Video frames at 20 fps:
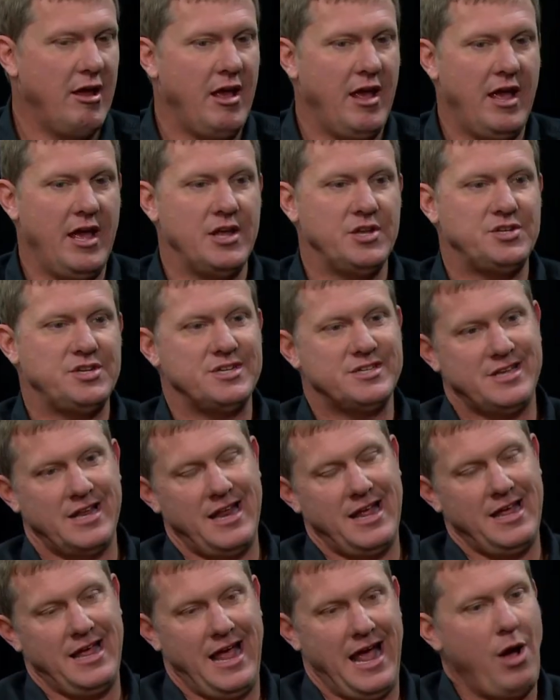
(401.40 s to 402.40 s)
And she
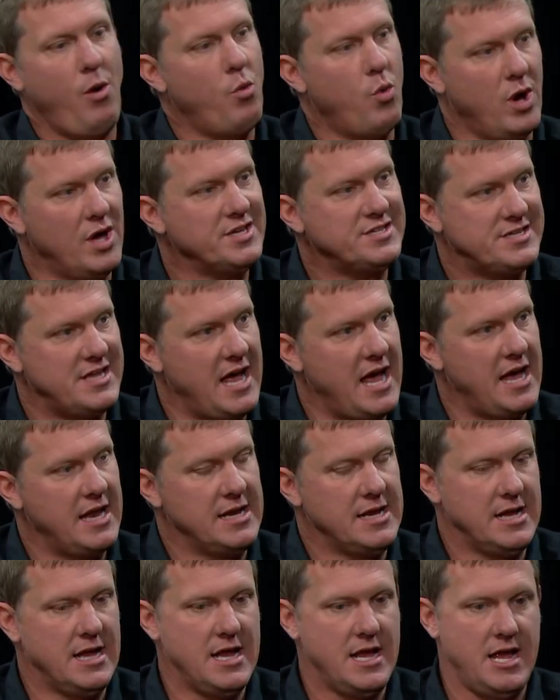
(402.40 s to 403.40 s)
said, how was that?
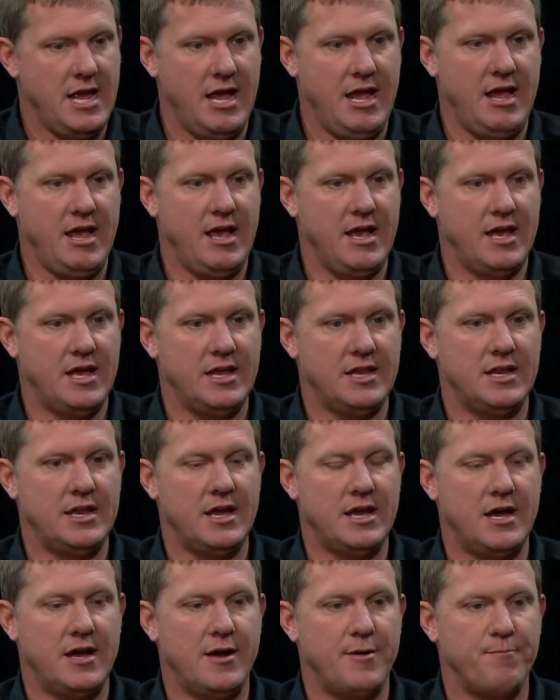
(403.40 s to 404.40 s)
And,
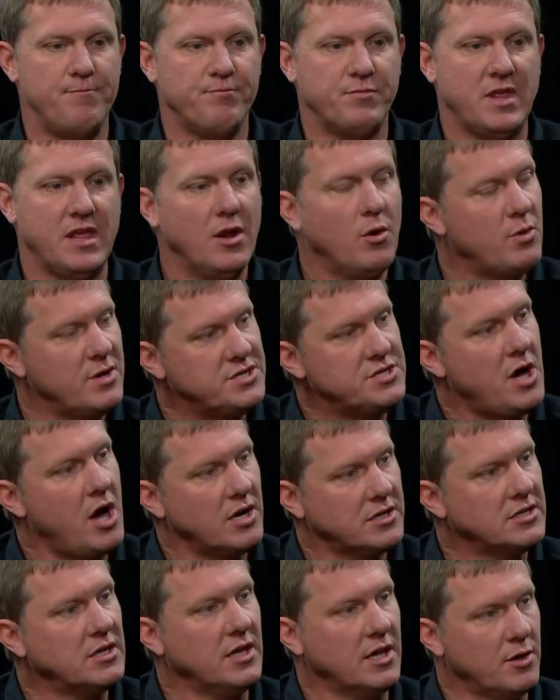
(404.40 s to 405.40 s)
um, you know, we
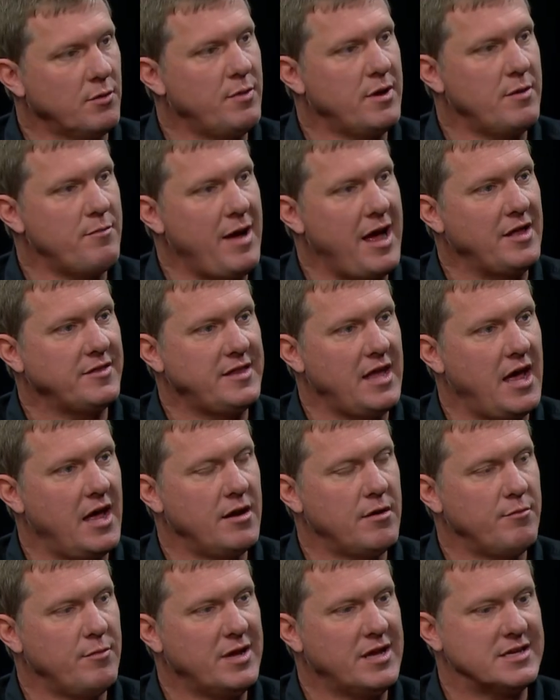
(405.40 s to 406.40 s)
talked a little bit about that
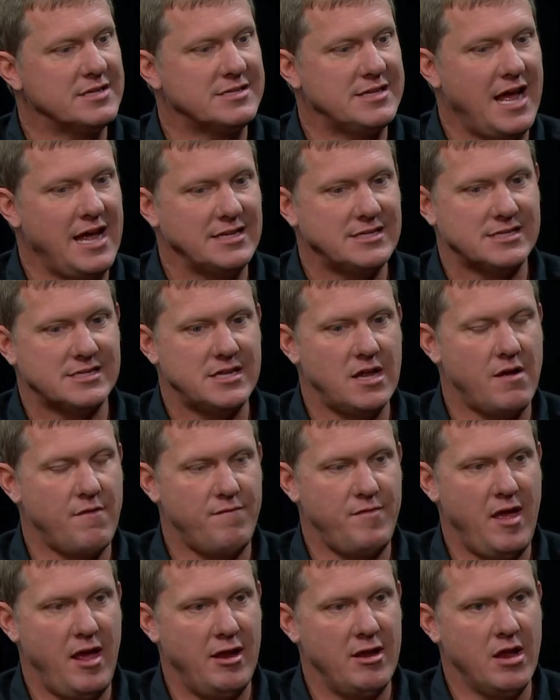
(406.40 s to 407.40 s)
because that's
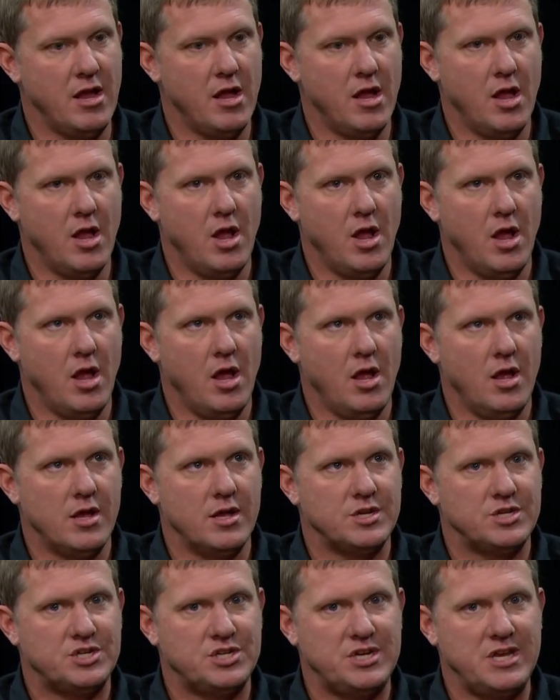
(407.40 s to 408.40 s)
stuff that
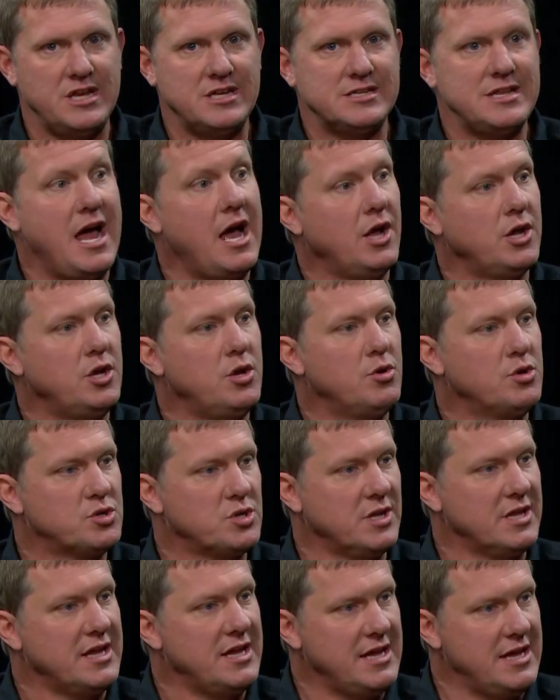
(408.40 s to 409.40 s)
she's not
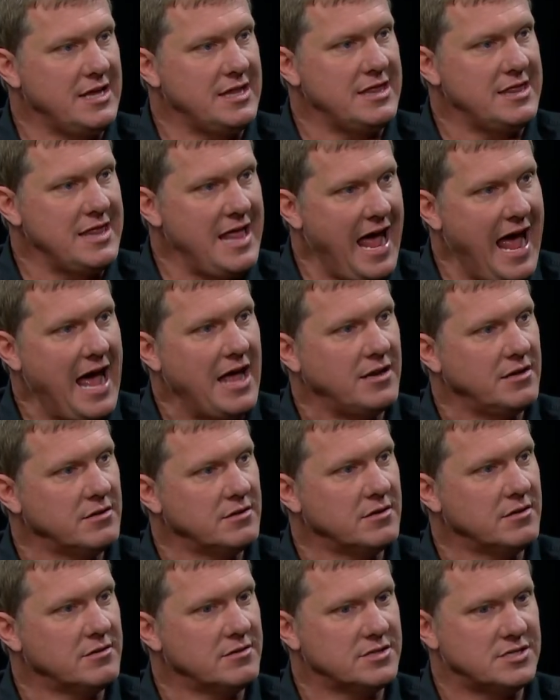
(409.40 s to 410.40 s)
usually in that
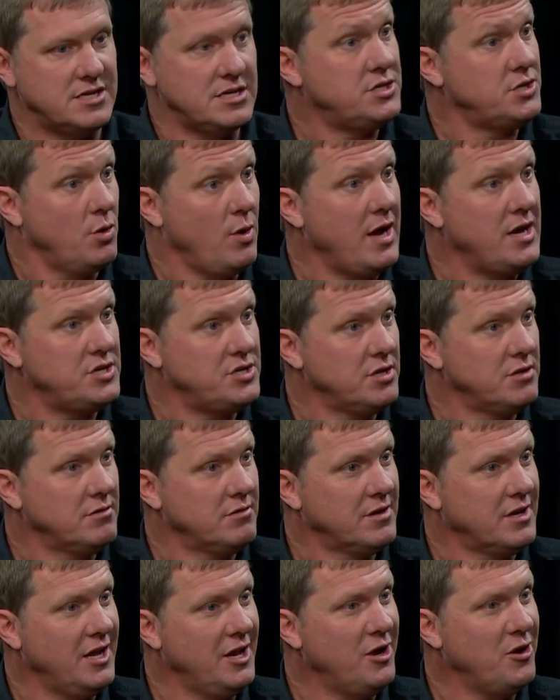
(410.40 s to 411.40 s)
situation,
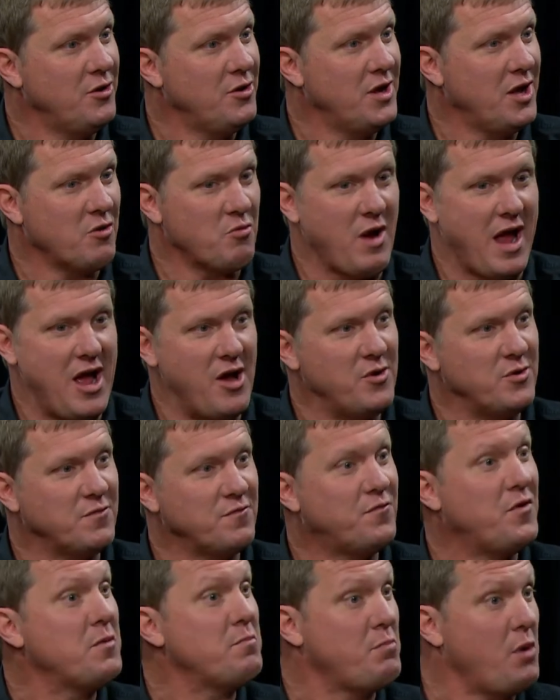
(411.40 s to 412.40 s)
right. you know,
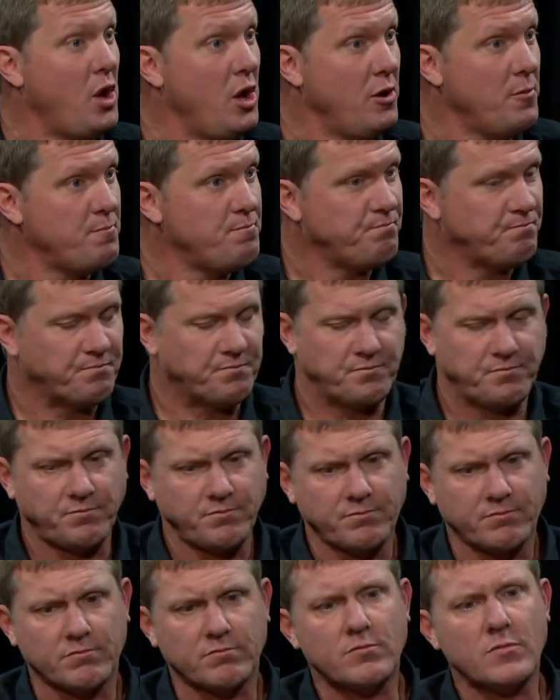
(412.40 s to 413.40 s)
around football. Right,
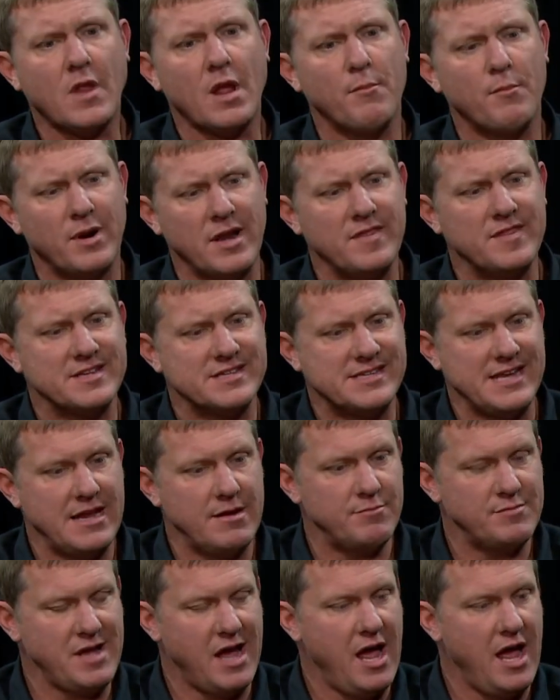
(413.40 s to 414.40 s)
right. But at the
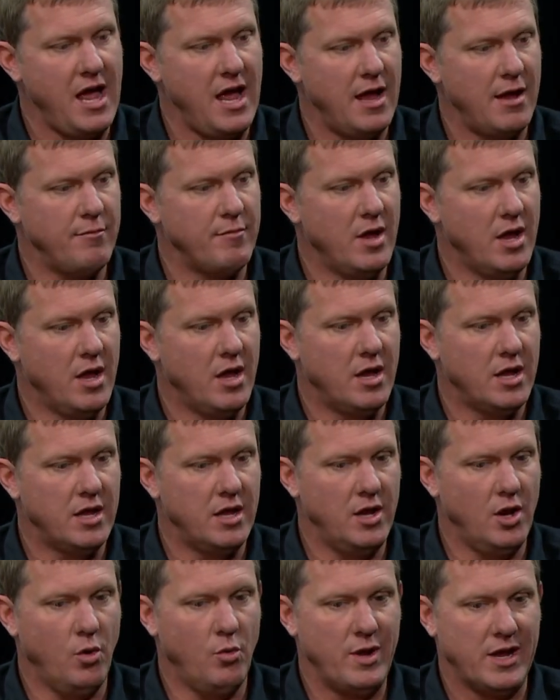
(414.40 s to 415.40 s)
same time,
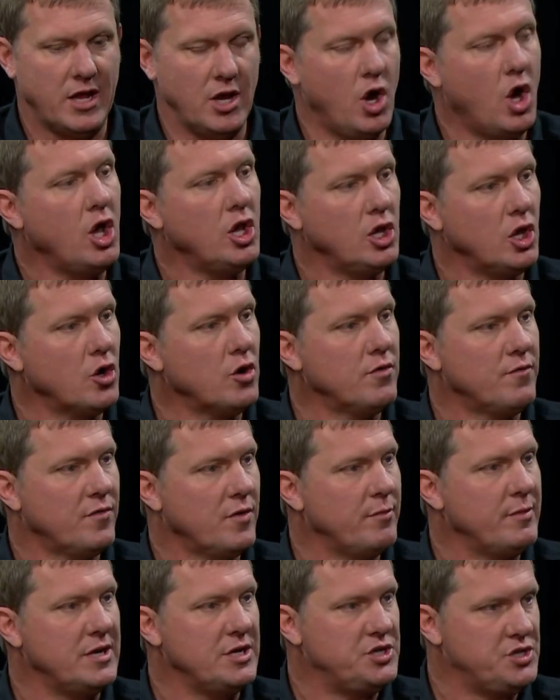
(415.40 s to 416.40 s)
you know, we can all learn
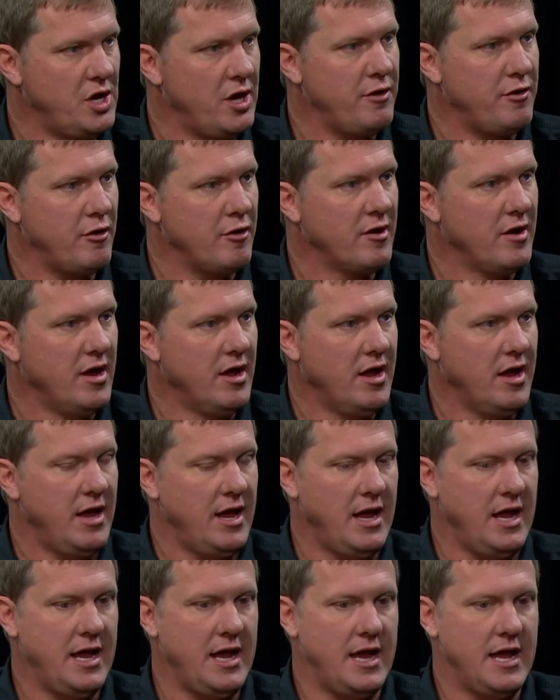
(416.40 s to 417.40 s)
from each other.
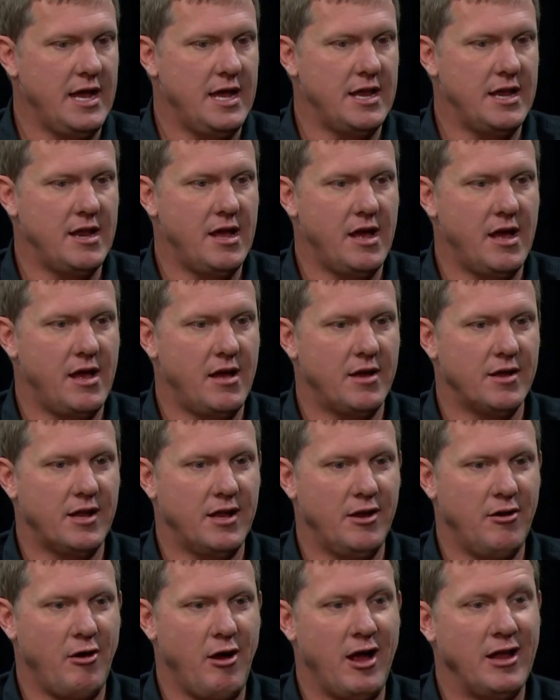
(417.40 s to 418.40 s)
Yeah. And, uh,
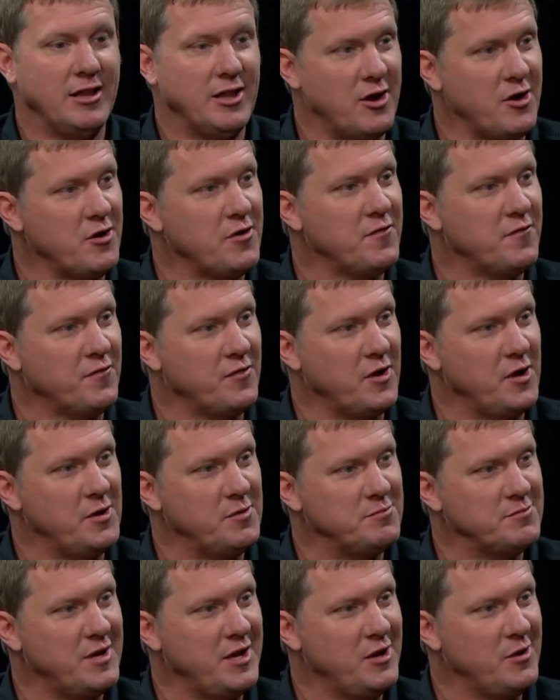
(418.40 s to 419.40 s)
you know, I learned
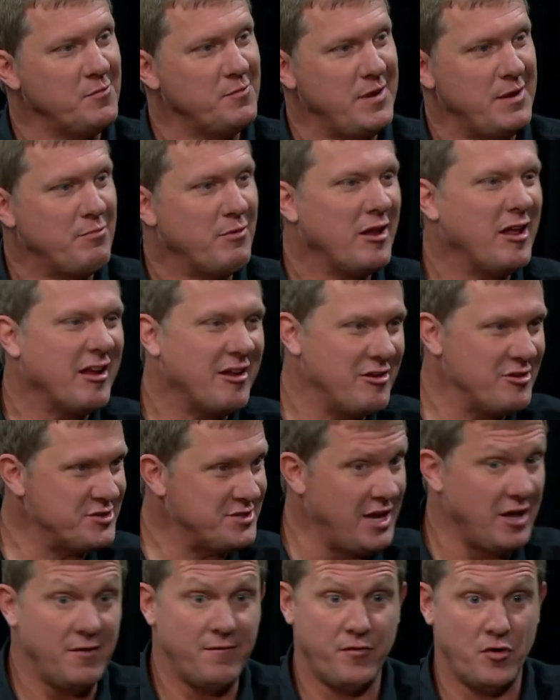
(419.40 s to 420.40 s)
from, you know, people like
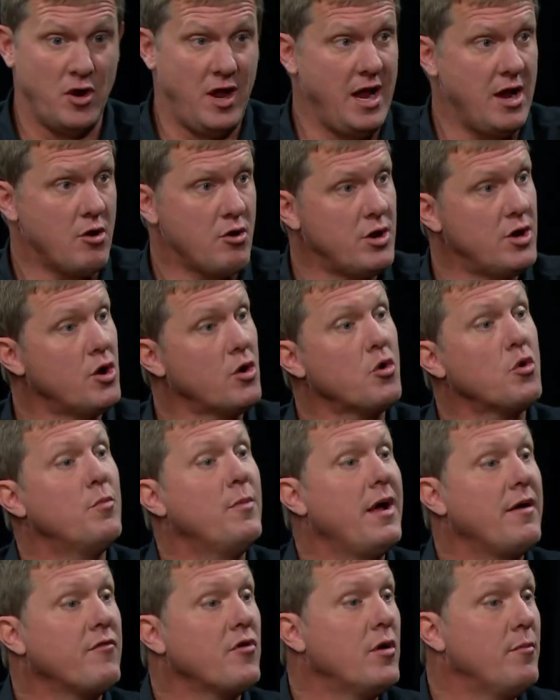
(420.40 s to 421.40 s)
yourself or Erin or
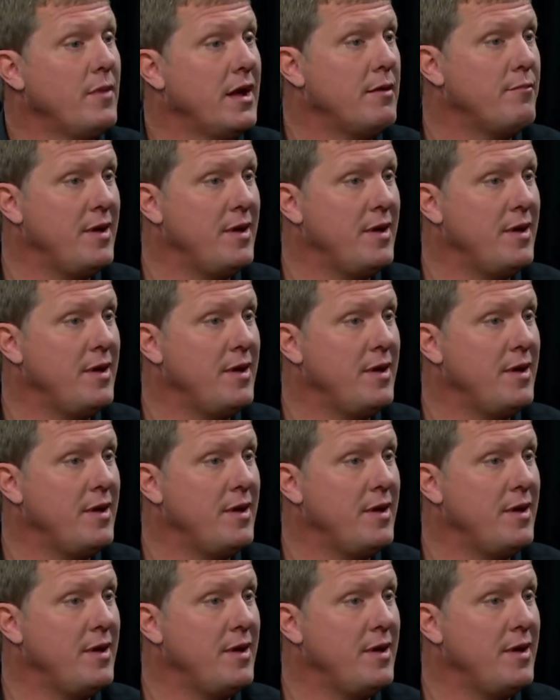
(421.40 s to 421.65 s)
whomever it may